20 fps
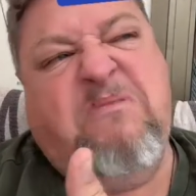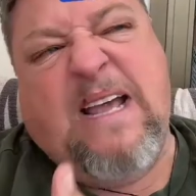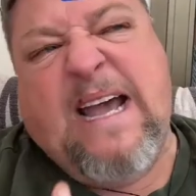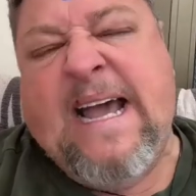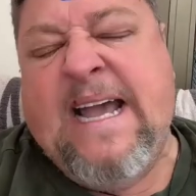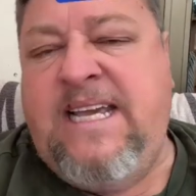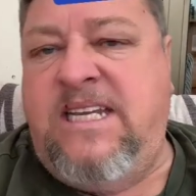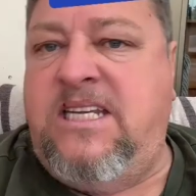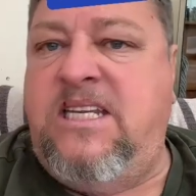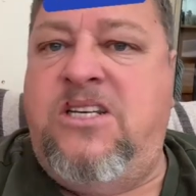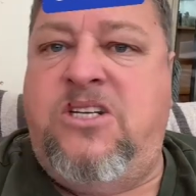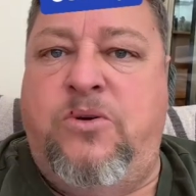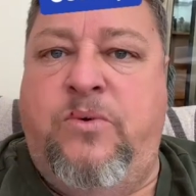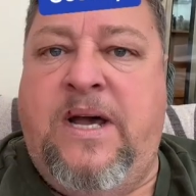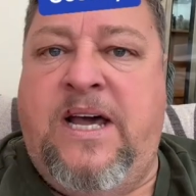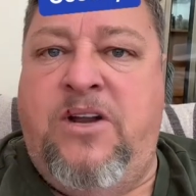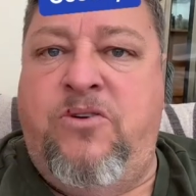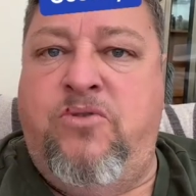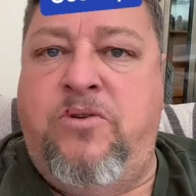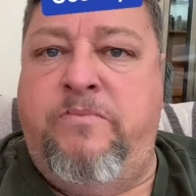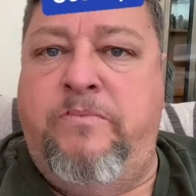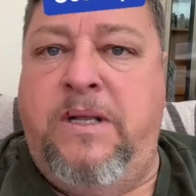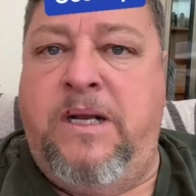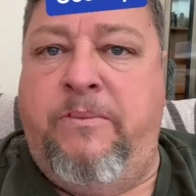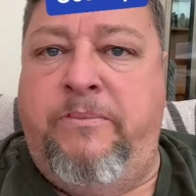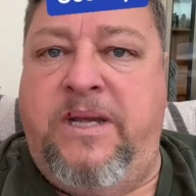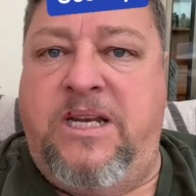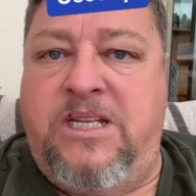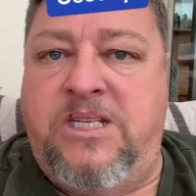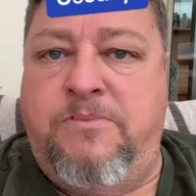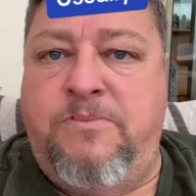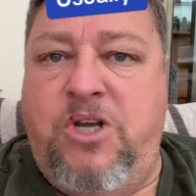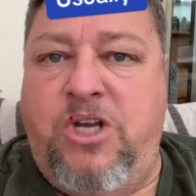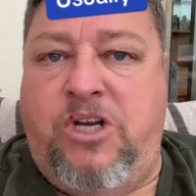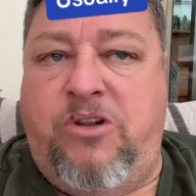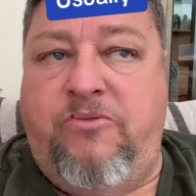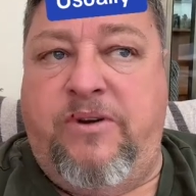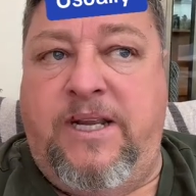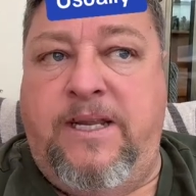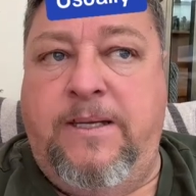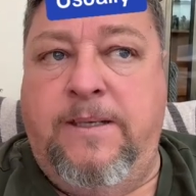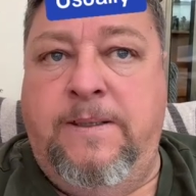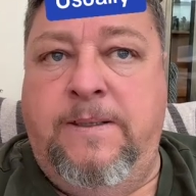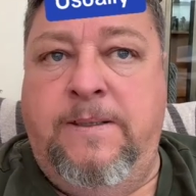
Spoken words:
80 to 100 millimeters of mercury.